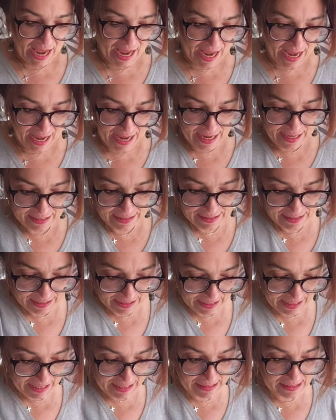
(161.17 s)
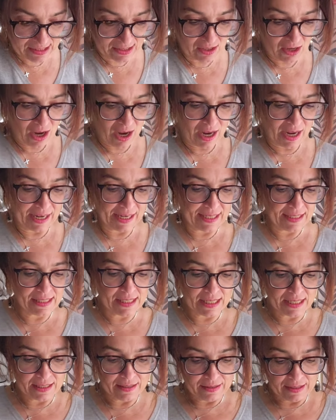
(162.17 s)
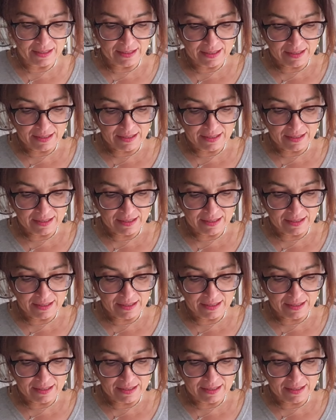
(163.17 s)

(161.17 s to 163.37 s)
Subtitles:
And inside